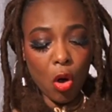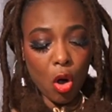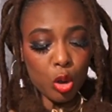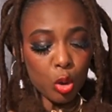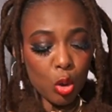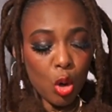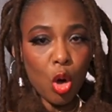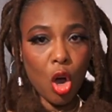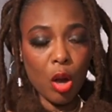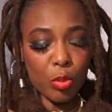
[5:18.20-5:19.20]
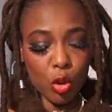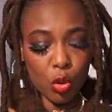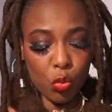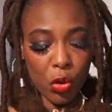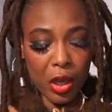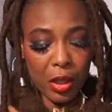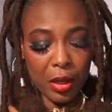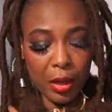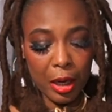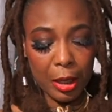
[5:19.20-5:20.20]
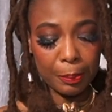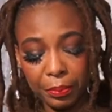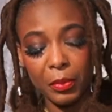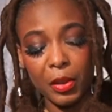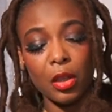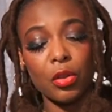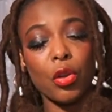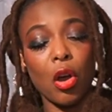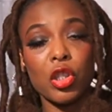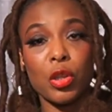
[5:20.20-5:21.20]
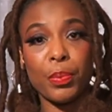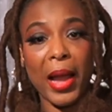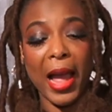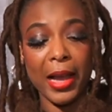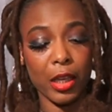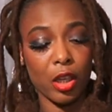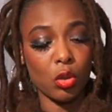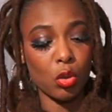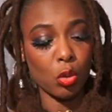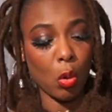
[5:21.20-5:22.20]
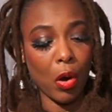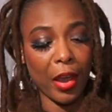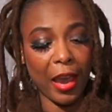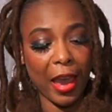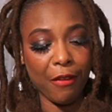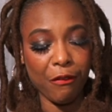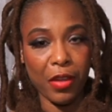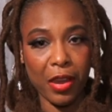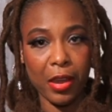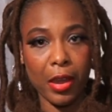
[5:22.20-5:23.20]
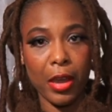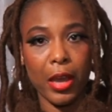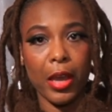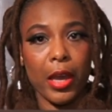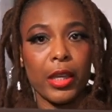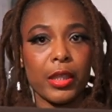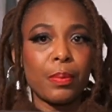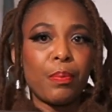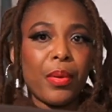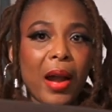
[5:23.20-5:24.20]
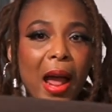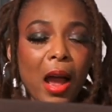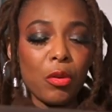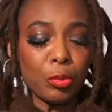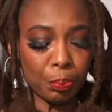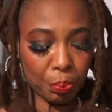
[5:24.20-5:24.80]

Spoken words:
also comes with dust bag. It's so heavy. It's brown.